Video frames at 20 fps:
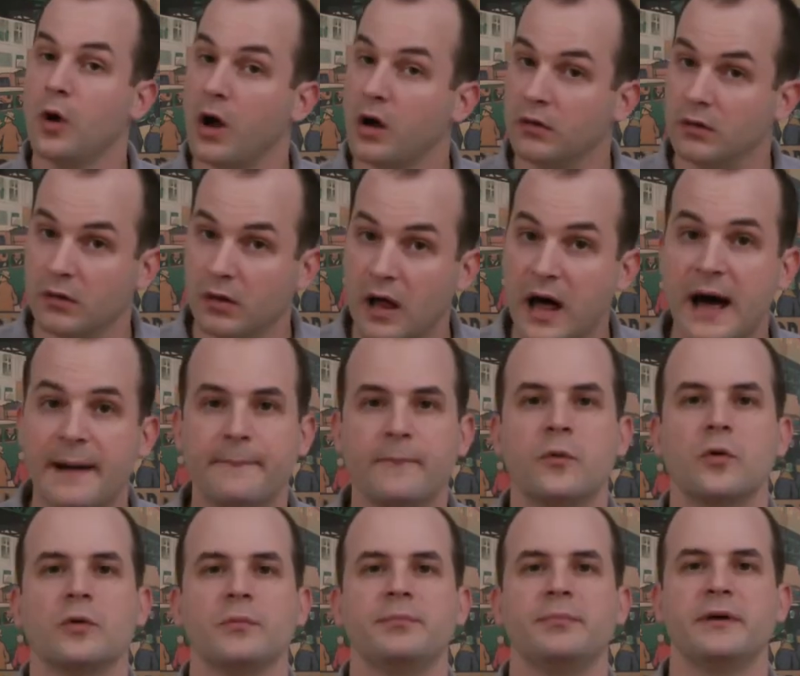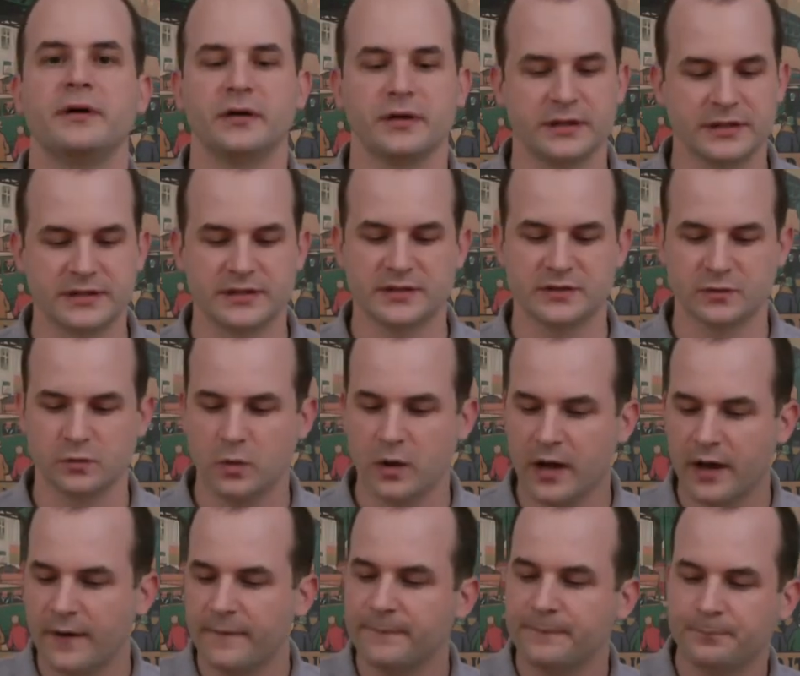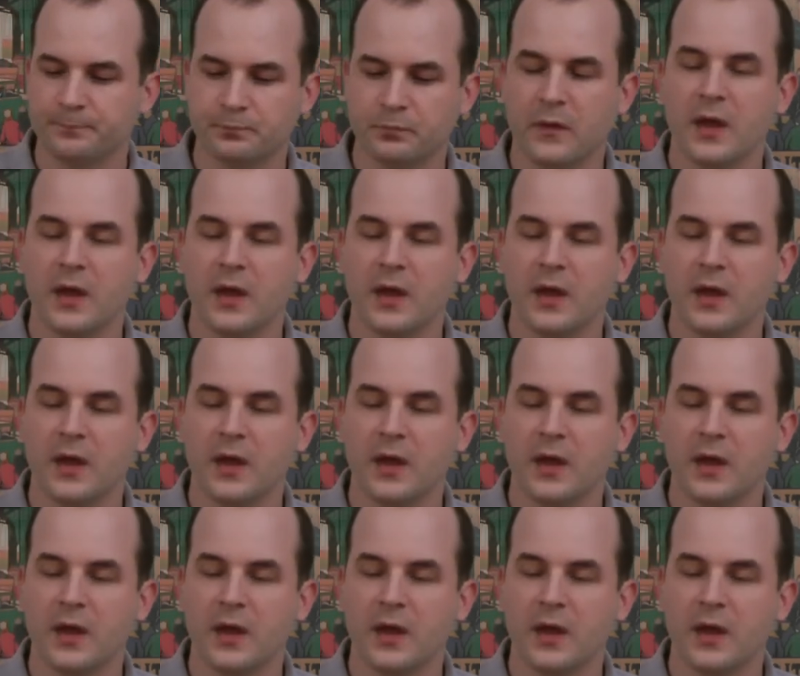A lot more bitterness as well.